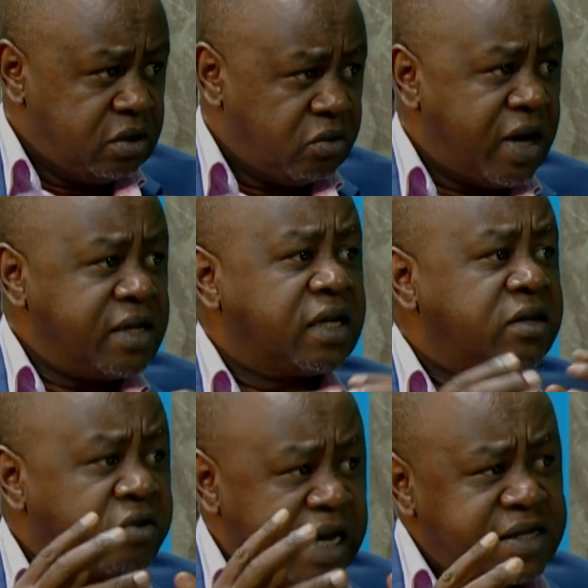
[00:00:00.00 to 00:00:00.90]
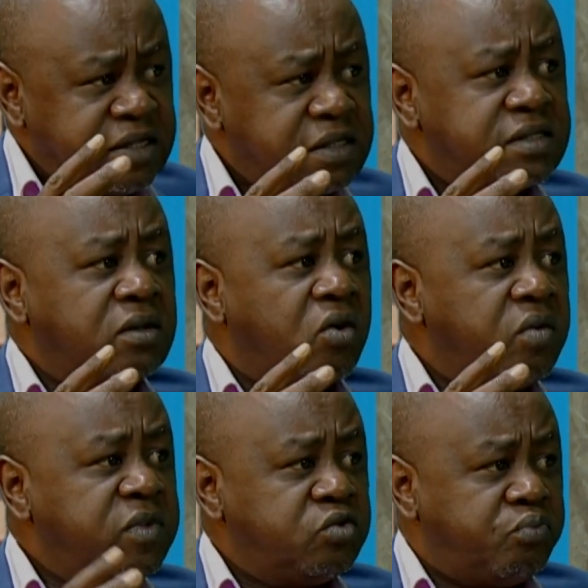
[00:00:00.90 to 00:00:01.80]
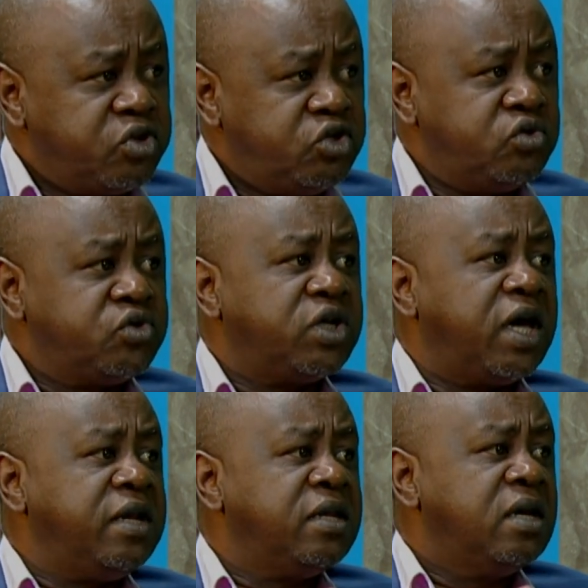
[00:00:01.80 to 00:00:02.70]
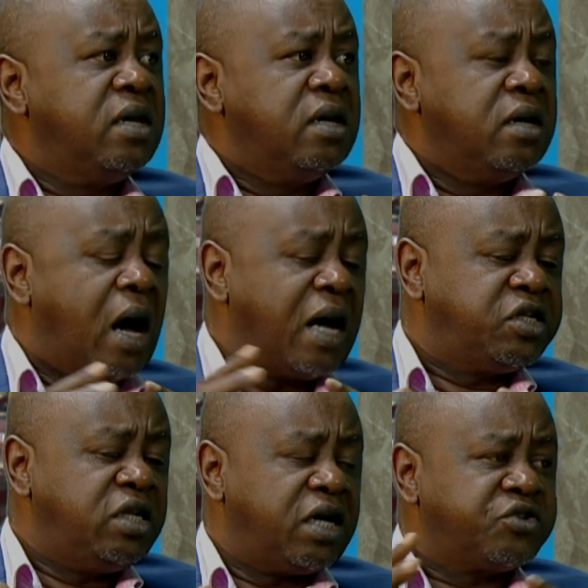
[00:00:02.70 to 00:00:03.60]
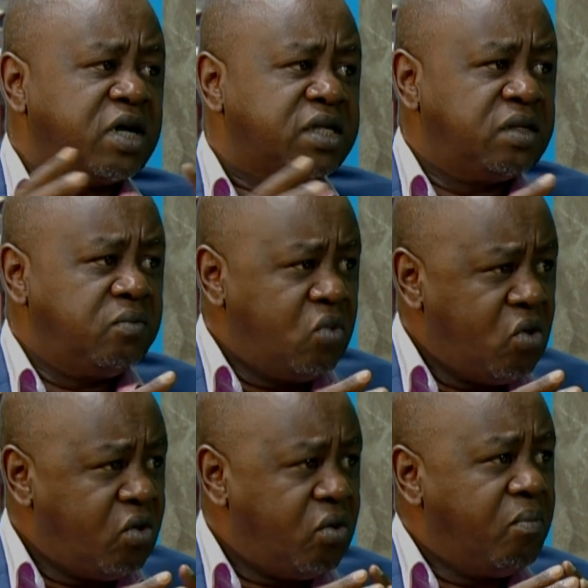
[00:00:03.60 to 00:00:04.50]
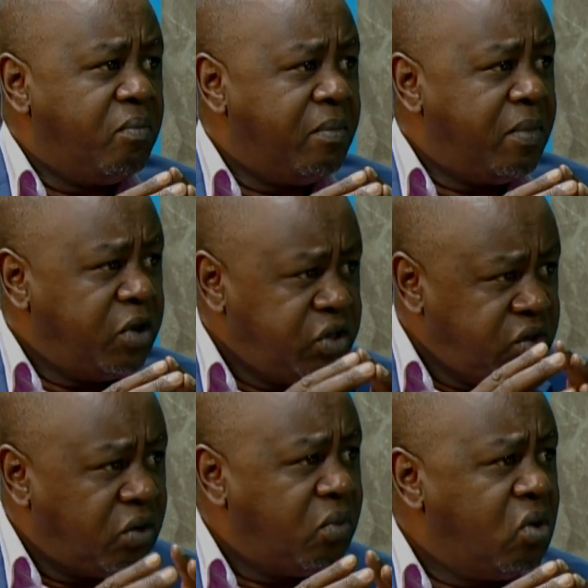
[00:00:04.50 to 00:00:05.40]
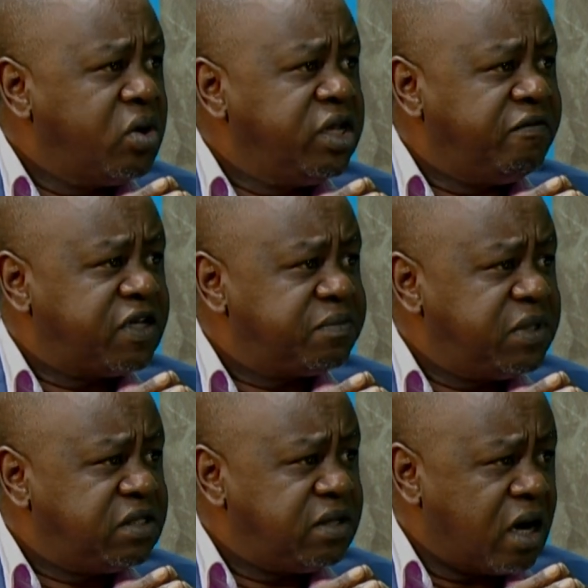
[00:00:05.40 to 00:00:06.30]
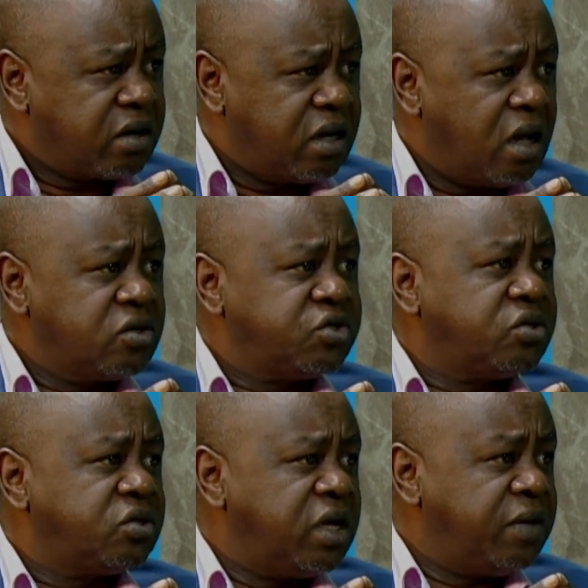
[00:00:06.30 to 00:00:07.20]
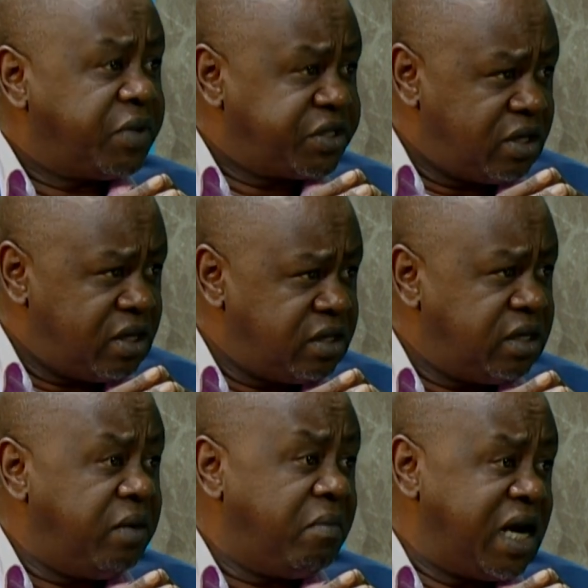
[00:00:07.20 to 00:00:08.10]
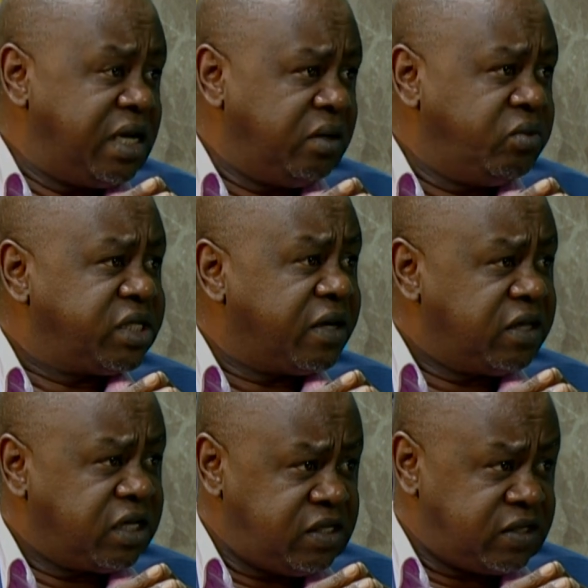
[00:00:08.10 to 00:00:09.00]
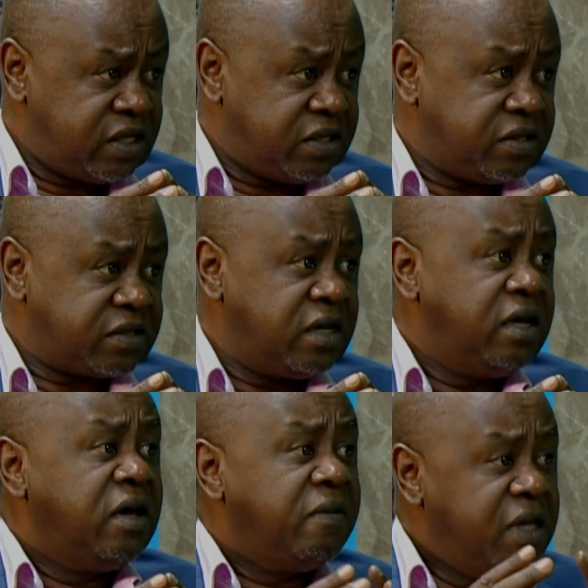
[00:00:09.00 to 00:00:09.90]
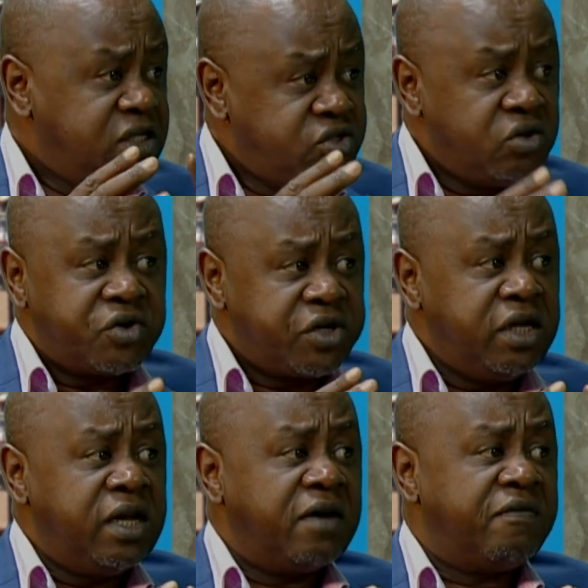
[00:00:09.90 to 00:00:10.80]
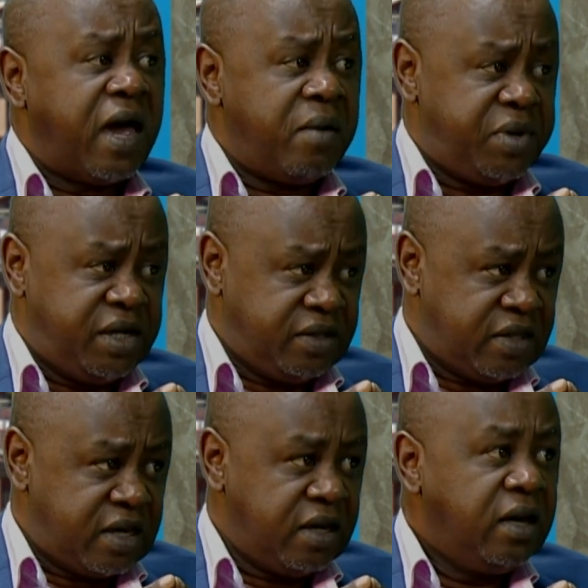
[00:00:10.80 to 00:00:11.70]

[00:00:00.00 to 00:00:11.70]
right? Getting this economy to produce and actually attracting more investment in agriculture and particularly in mining, which are the key sectors. There is not enough happening there.